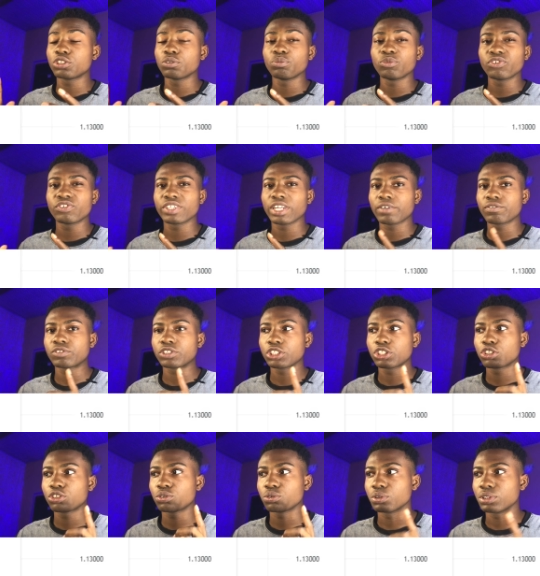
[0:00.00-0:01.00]
the moving
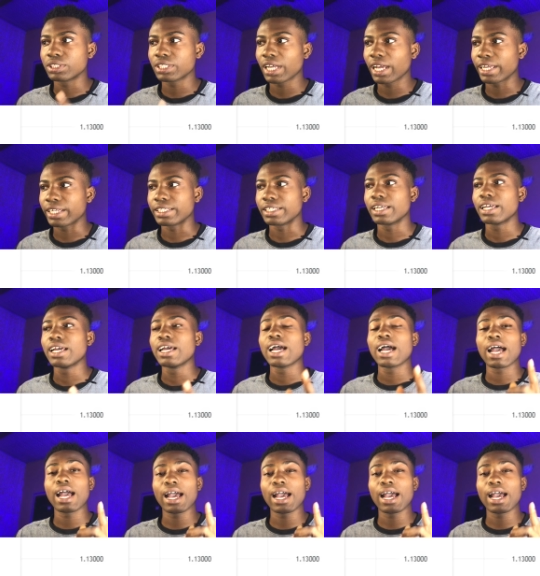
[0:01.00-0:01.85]
average to 9